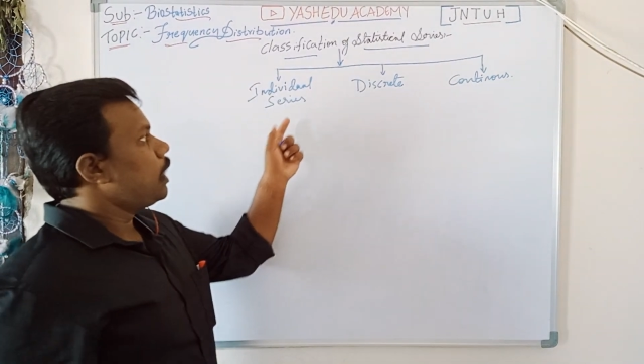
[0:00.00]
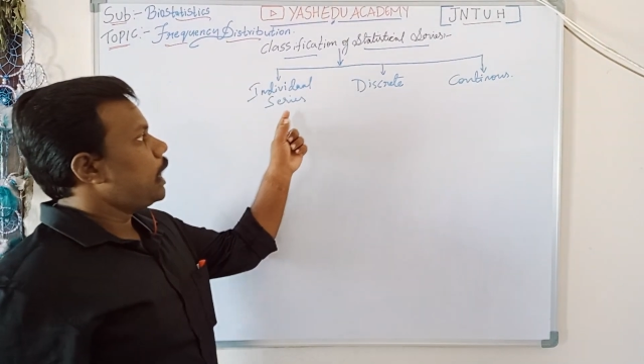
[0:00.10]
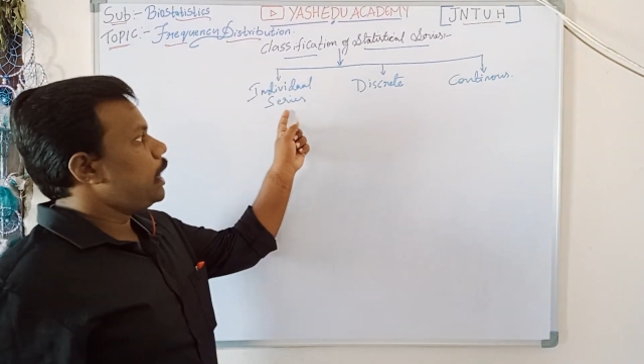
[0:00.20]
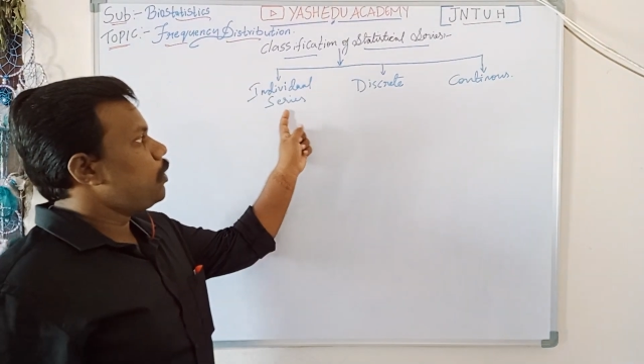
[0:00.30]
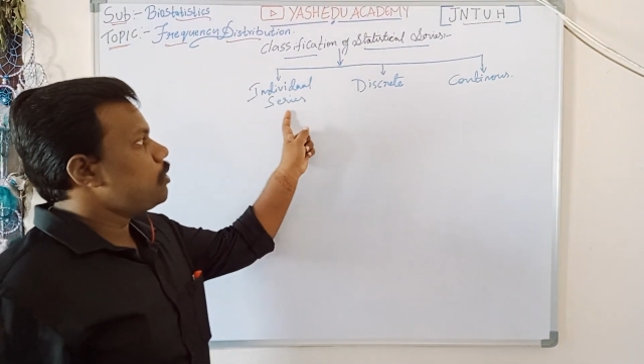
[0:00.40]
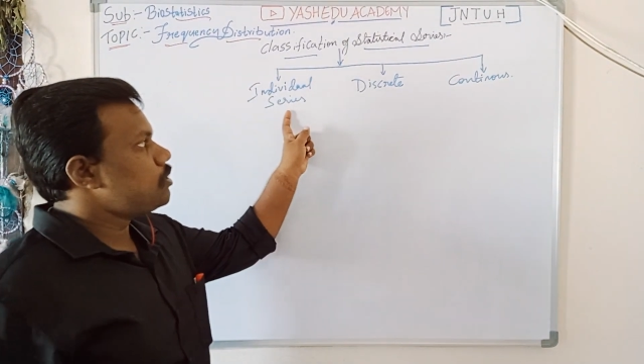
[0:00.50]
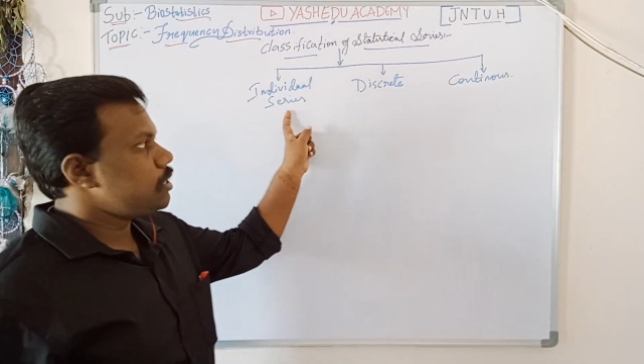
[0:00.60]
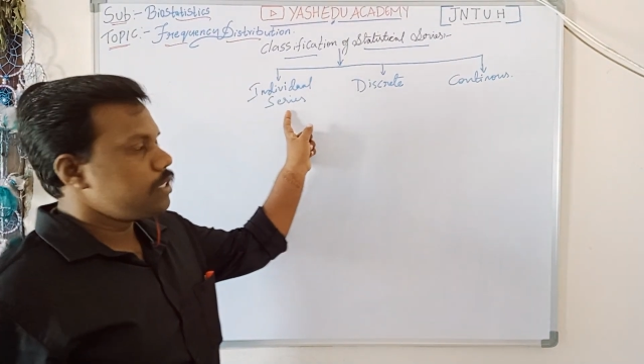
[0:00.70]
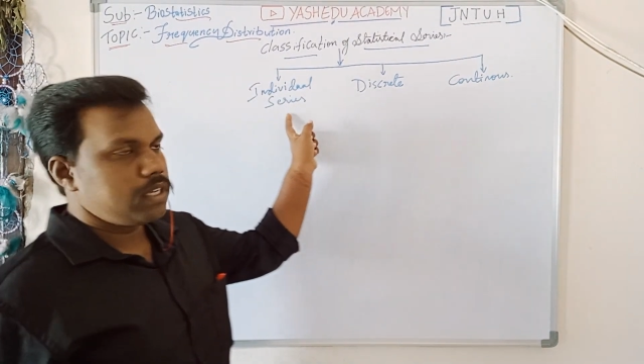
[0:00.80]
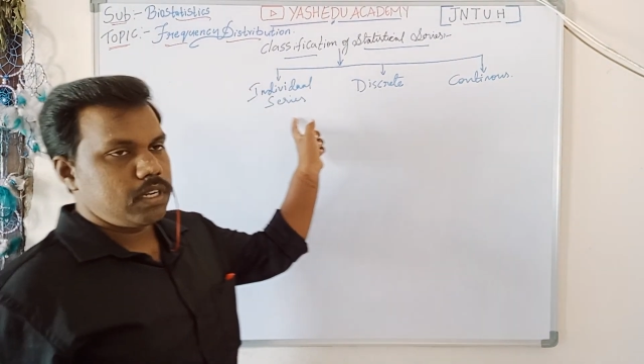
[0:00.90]

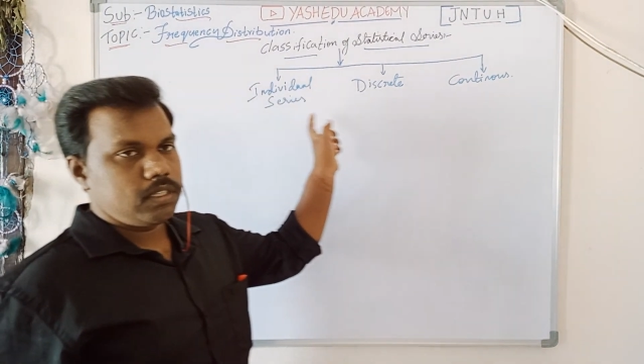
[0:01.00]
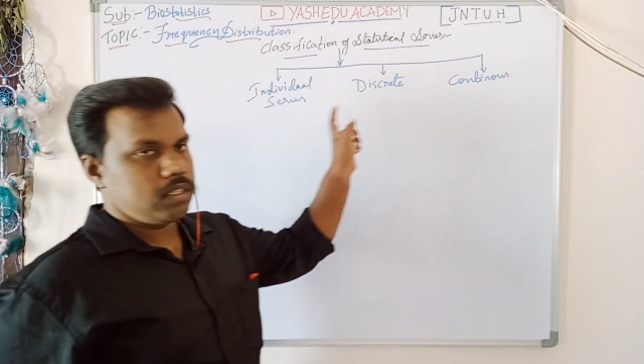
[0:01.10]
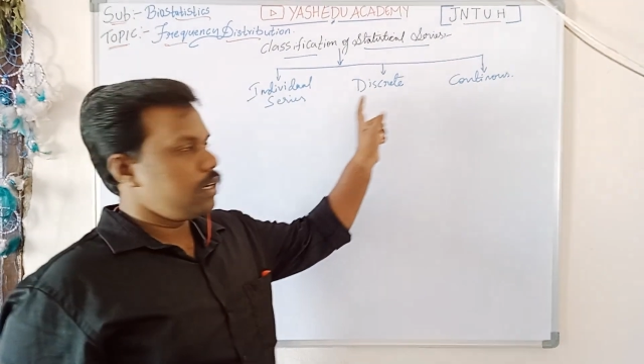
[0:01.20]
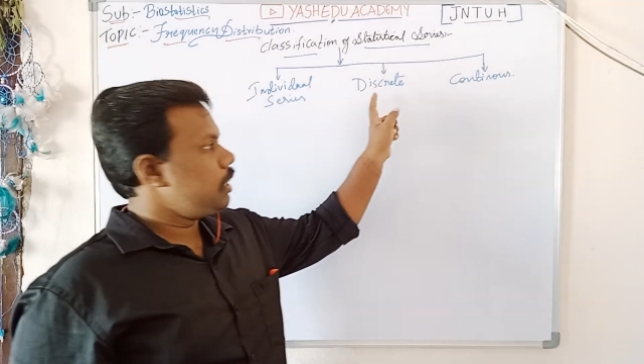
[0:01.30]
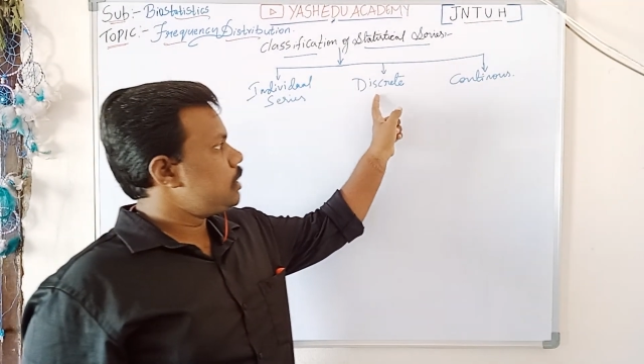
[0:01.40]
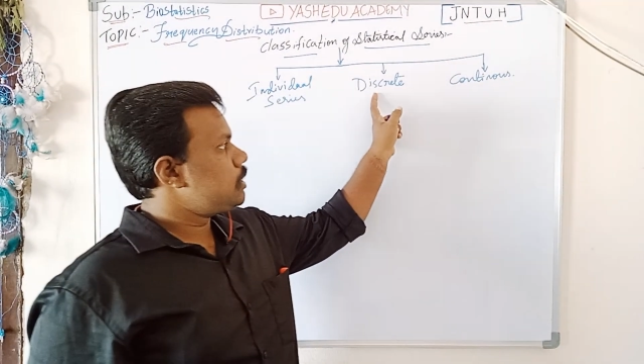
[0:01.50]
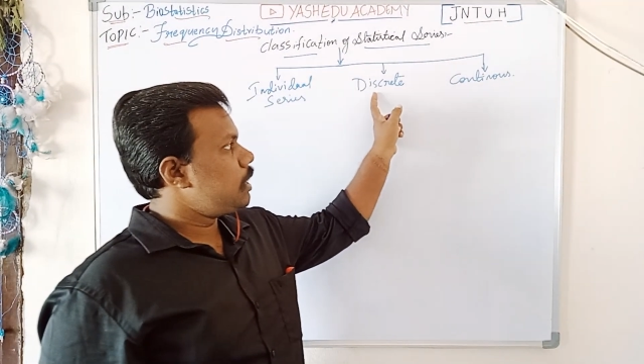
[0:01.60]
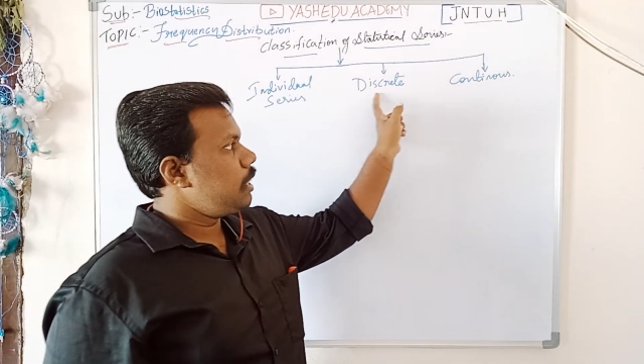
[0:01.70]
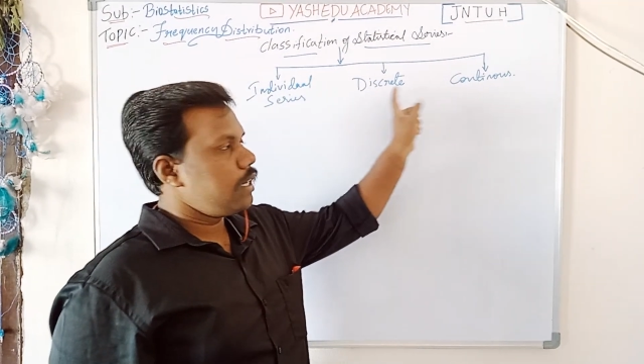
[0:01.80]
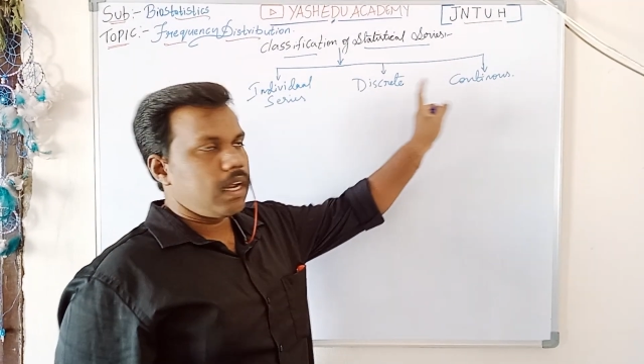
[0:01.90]
individual series,
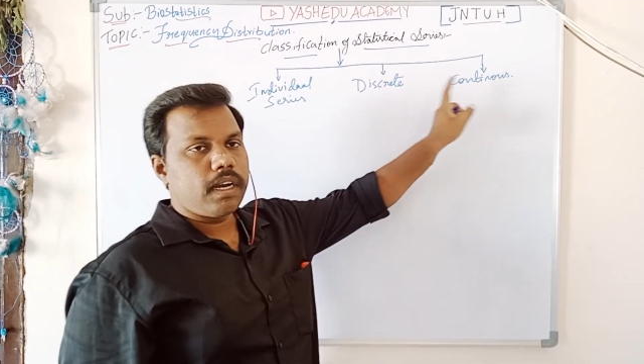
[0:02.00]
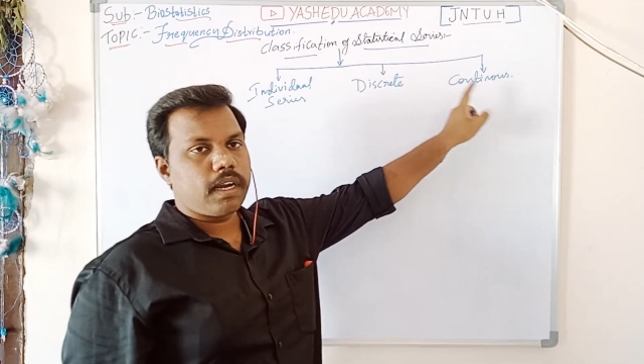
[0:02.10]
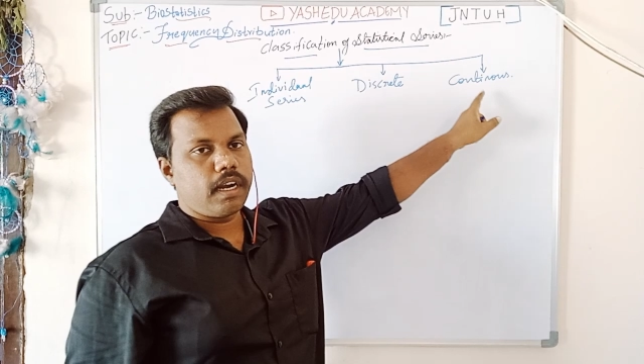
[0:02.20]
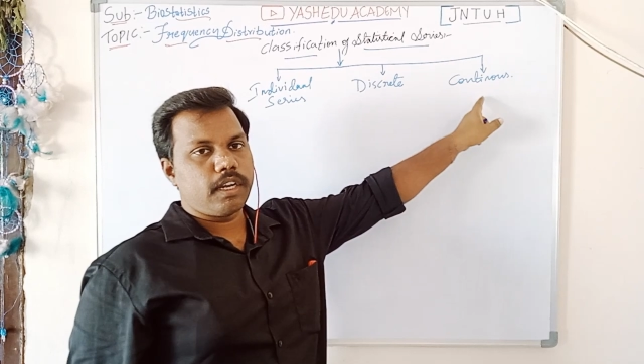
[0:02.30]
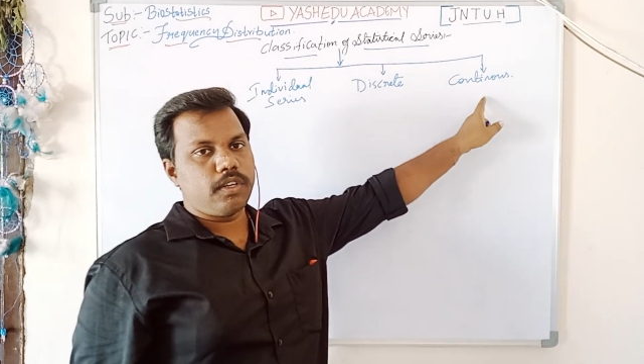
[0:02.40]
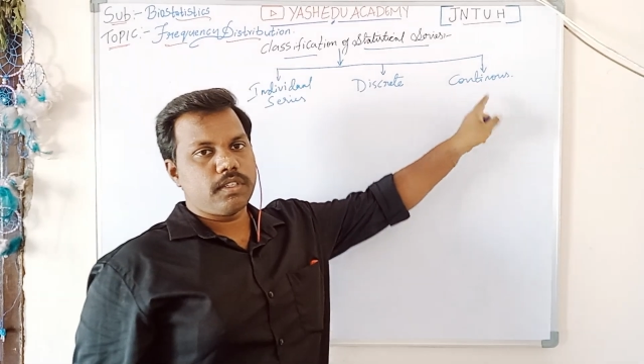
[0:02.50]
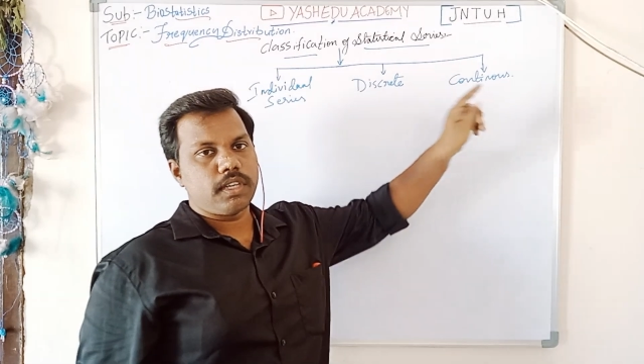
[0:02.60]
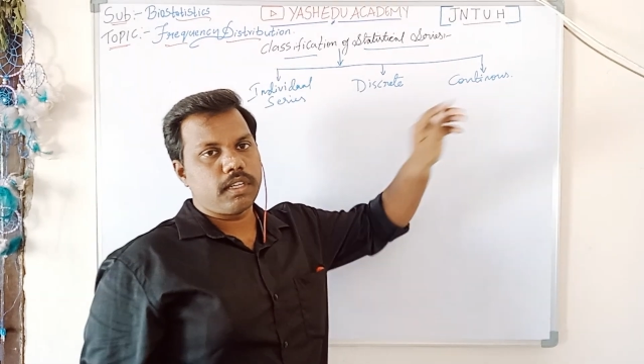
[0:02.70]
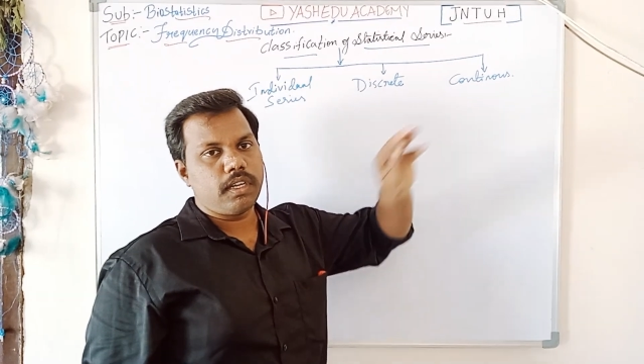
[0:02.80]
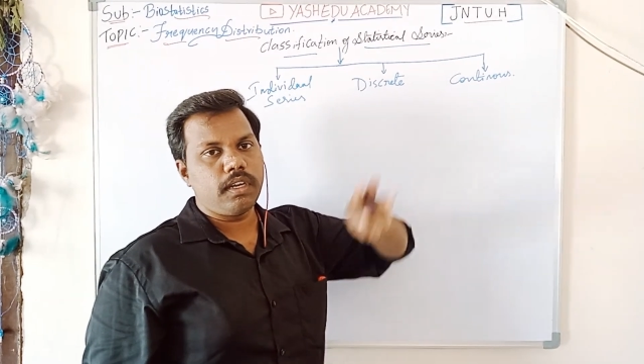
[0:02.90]
discrete and continuous
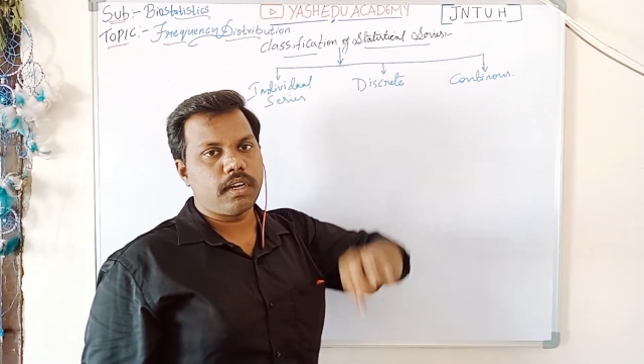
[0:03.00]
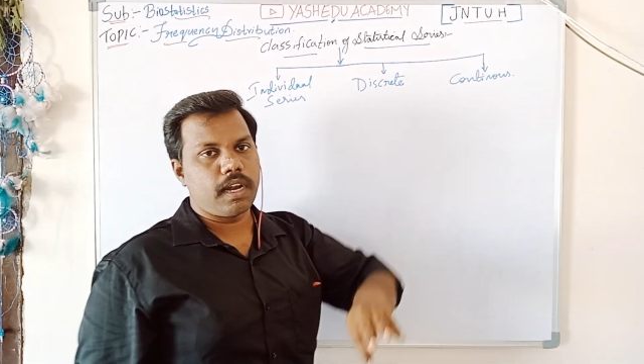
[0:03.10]
are the